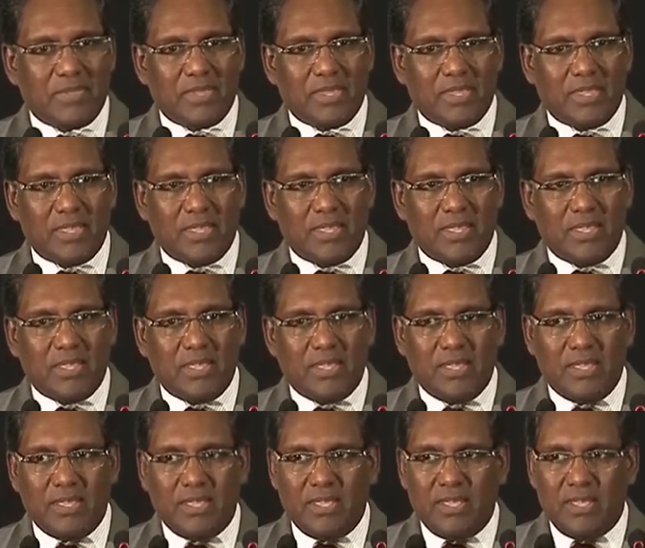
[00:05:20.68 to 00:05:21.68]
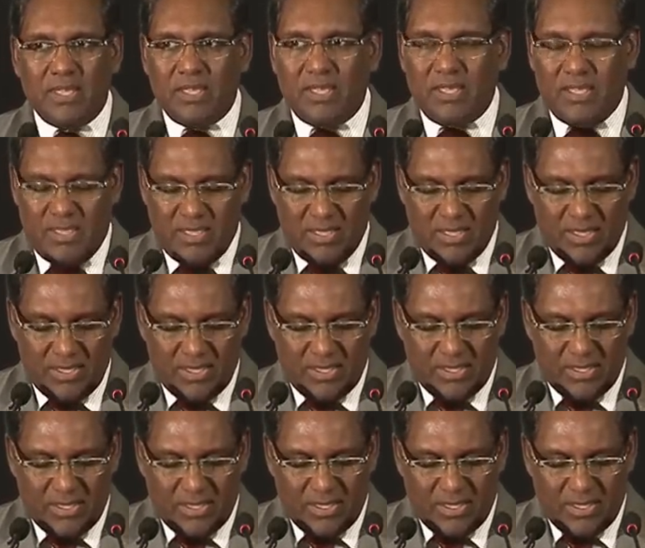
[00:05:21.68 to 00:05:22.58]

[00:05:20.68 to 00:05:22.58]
Nothing is said.